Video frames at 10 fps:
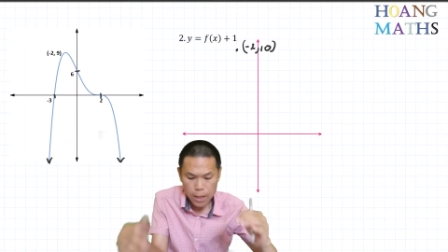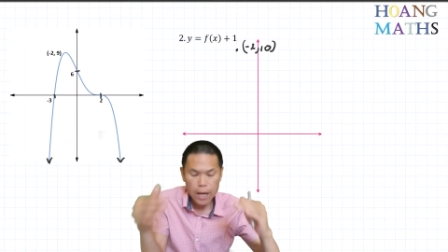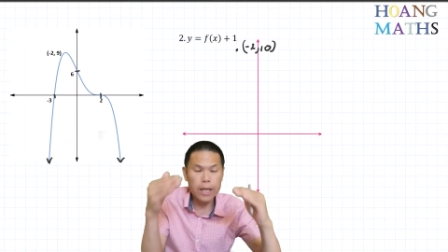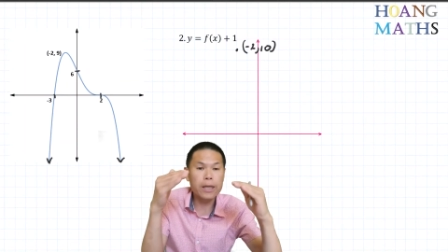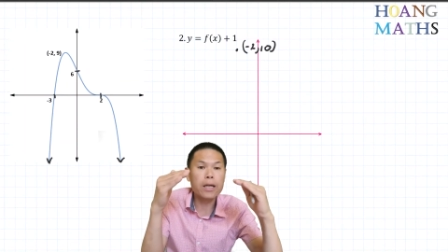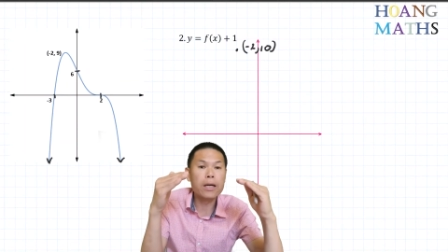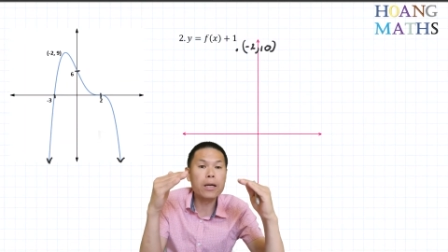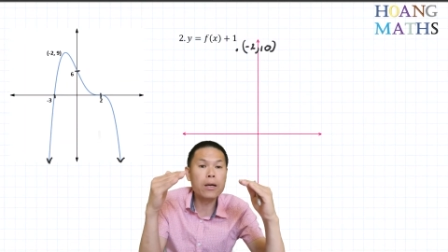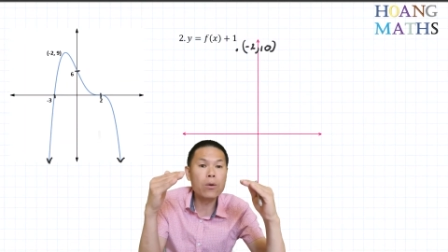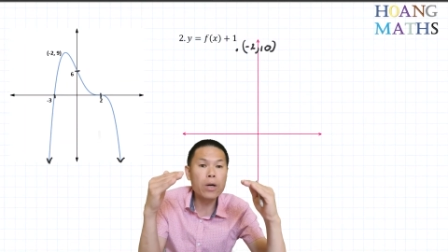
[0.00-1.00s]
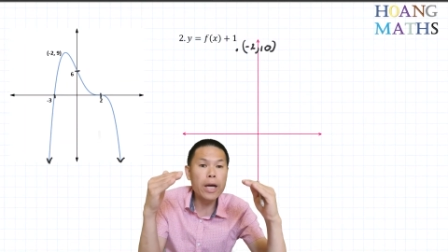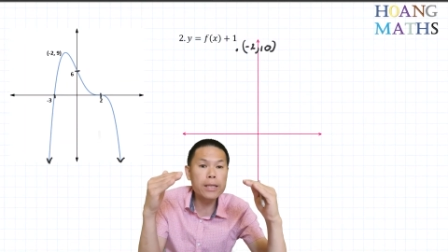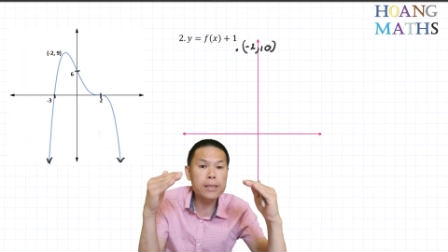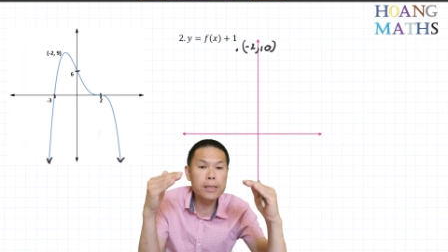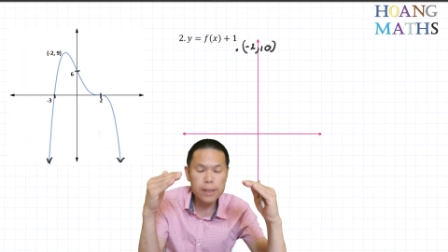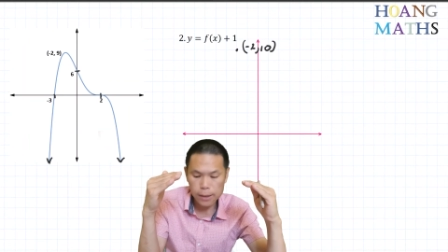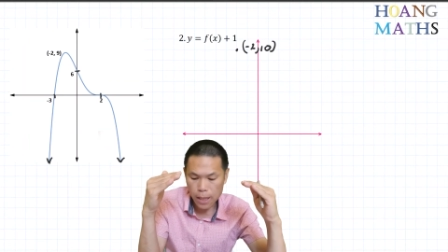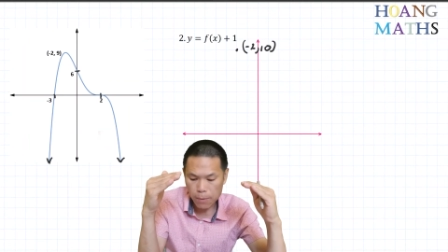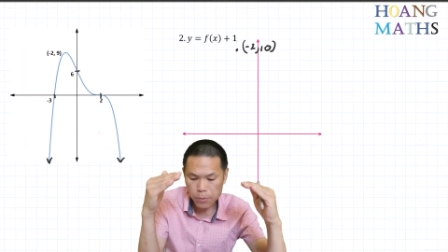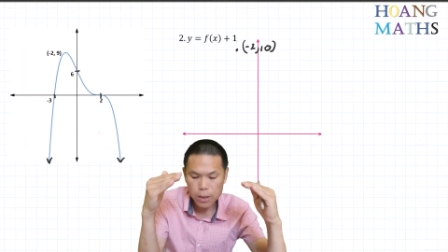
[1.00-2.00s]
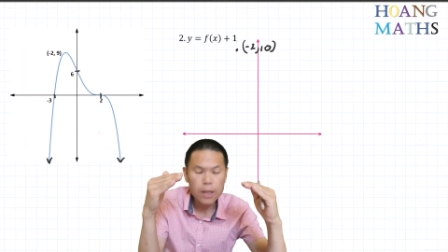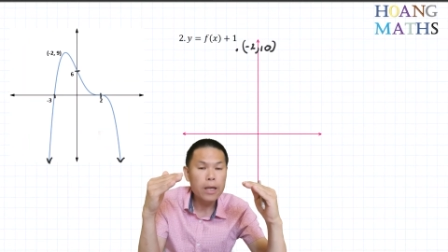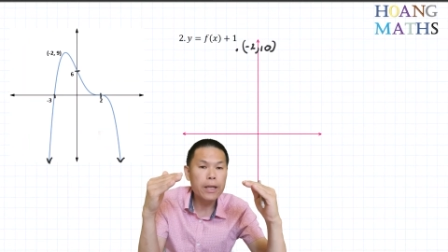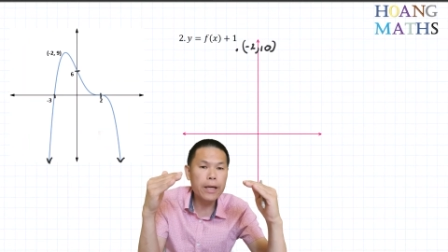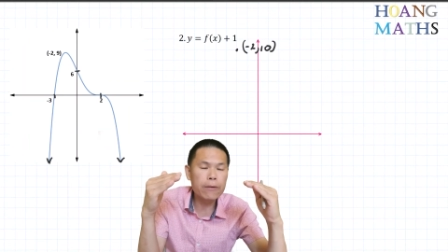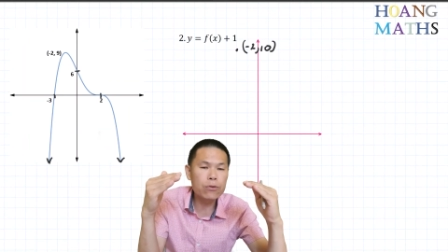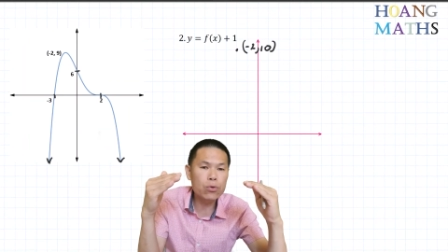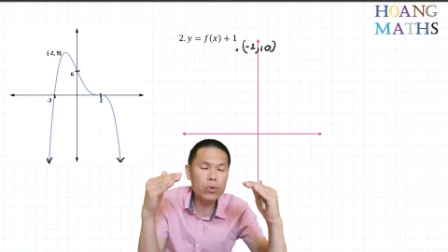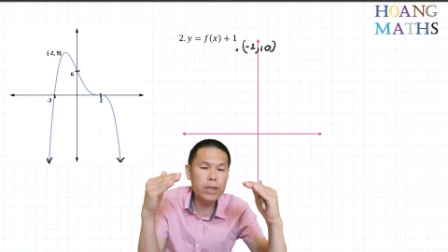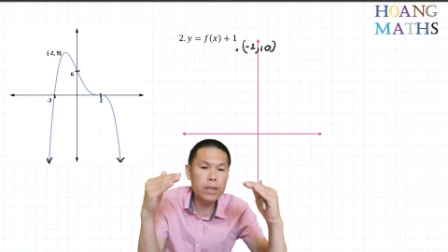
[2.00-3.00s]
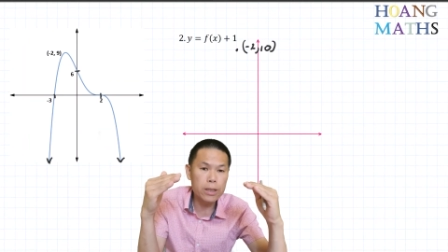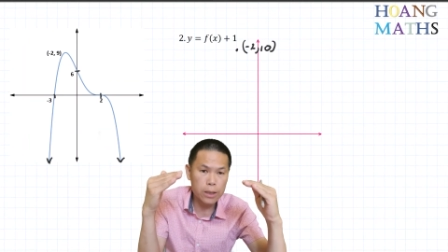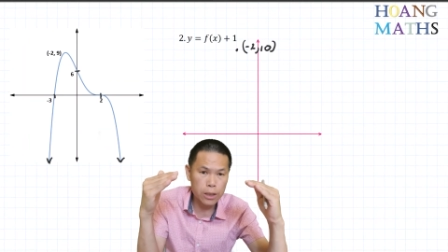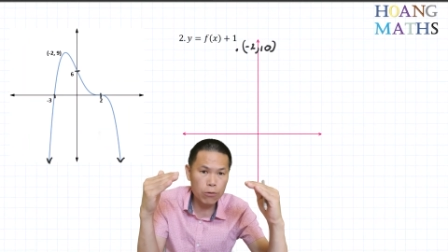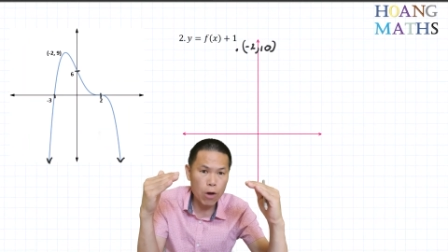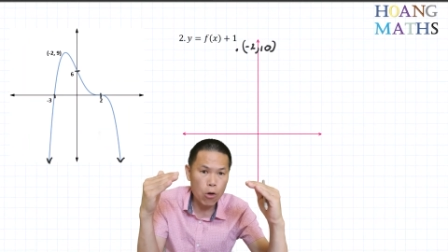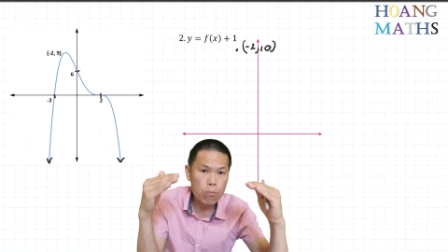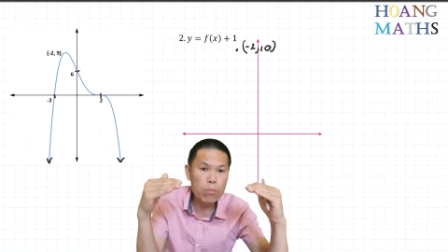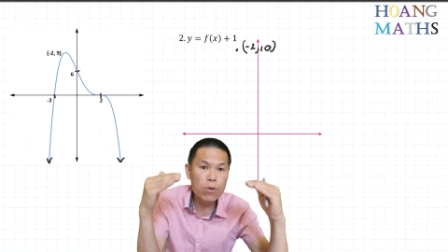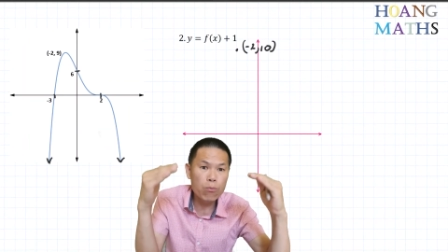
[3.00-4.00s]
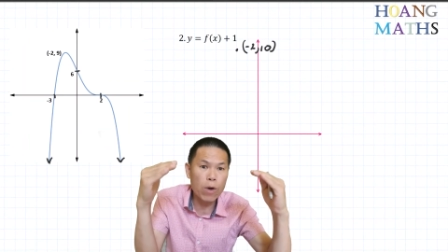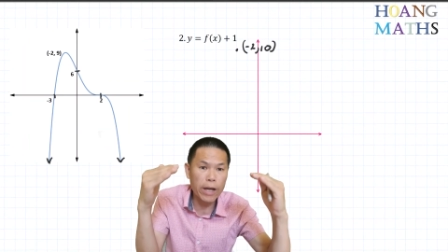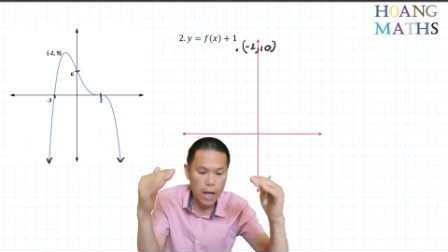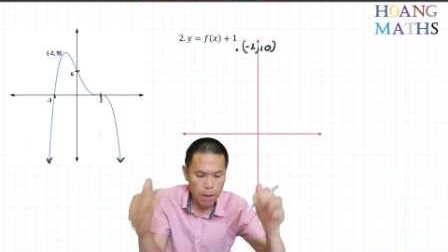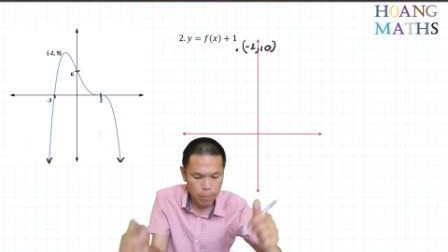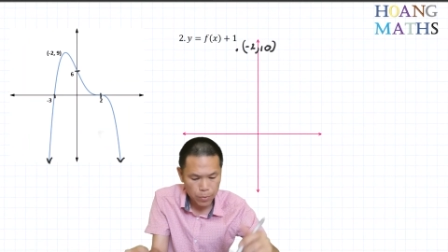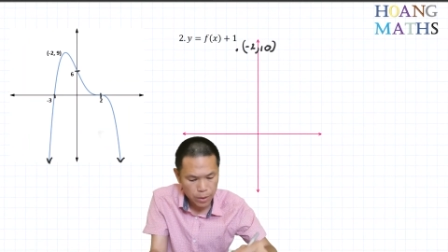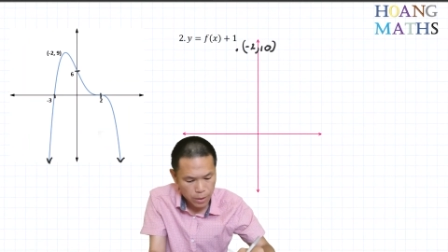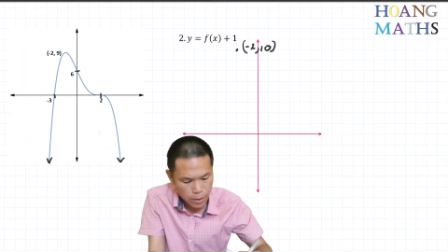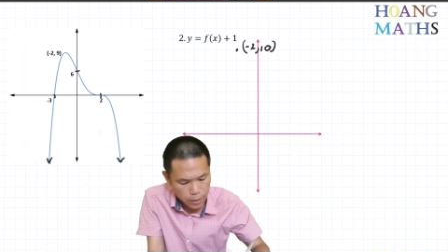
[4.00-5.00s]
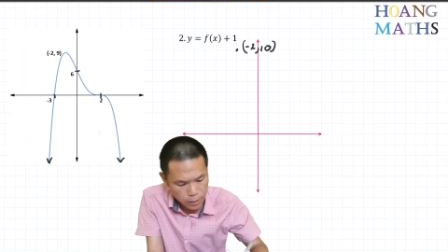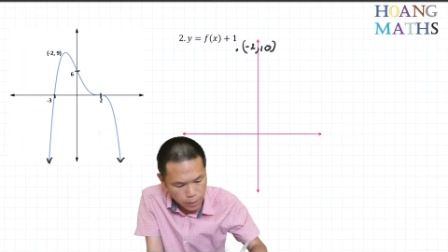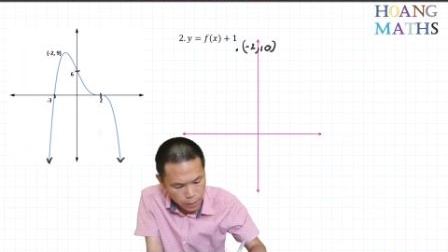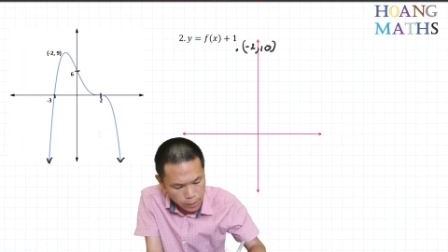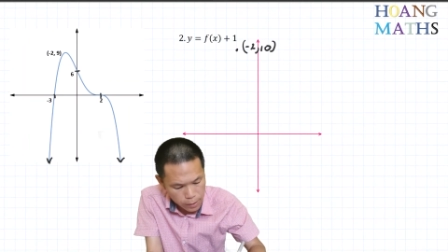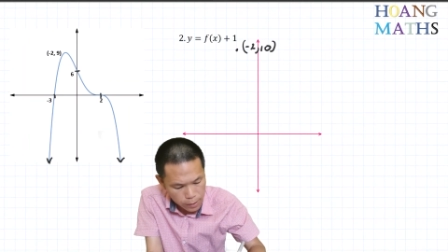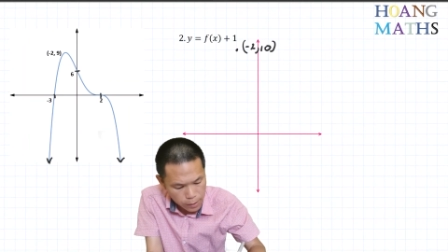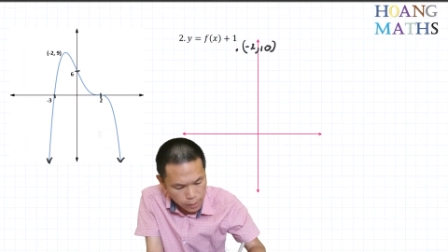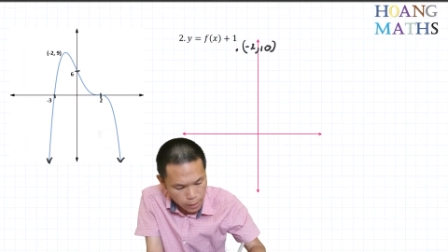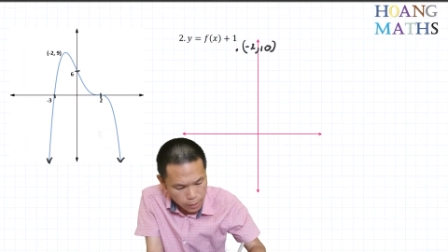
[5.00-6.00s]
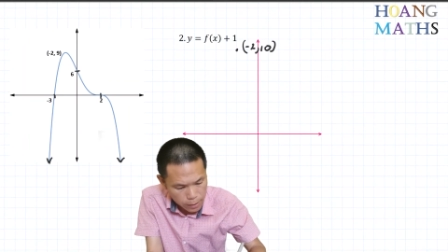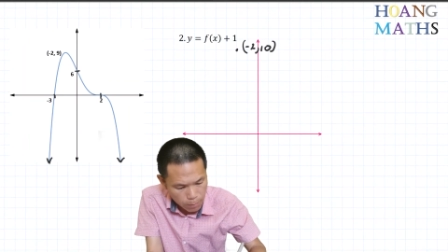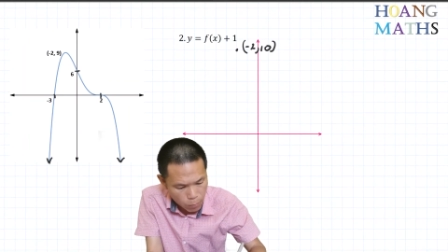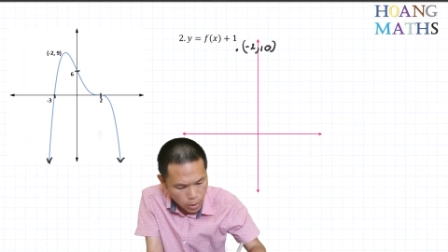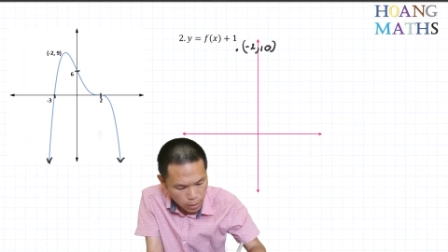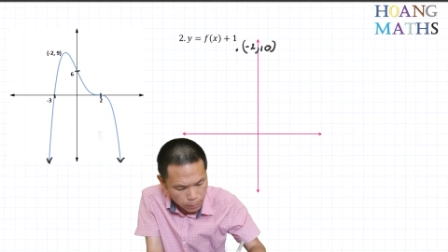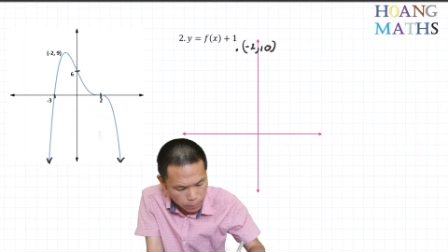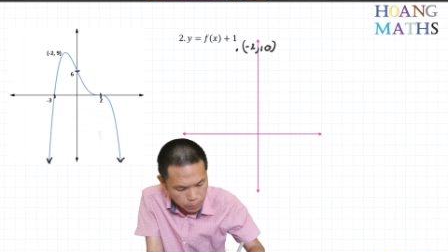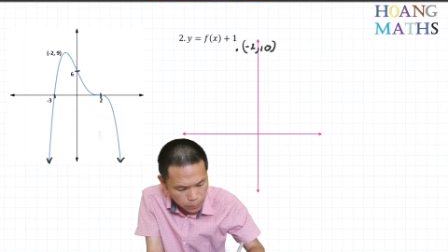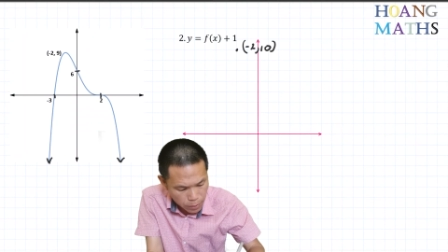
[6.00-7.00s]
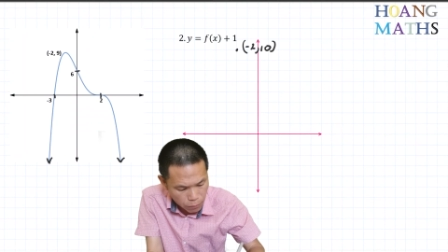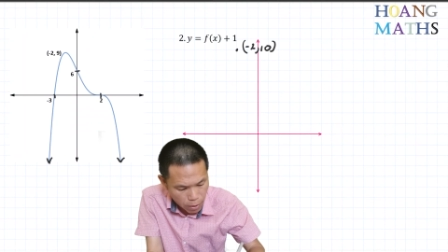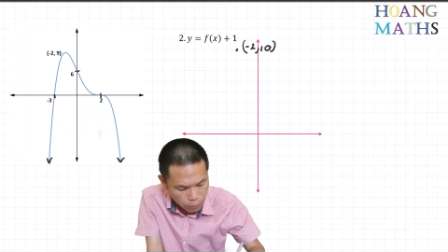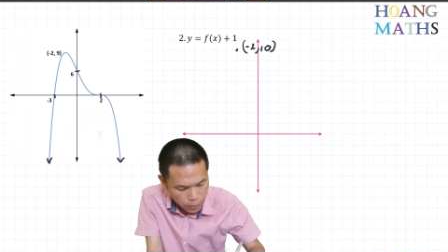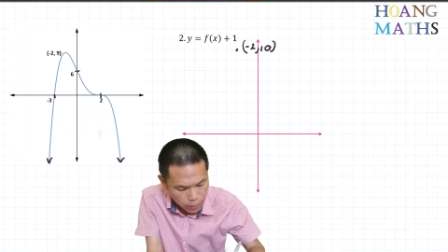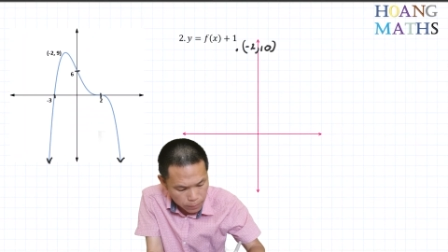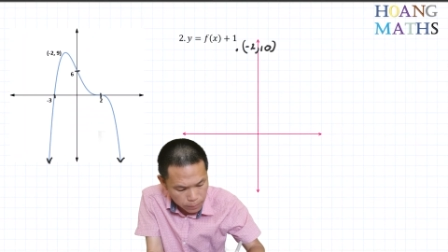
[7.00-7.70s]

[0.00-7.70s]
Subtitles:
And the x-intercept, negative 3, 0, move 1 up. So this is here somewhere, roughly.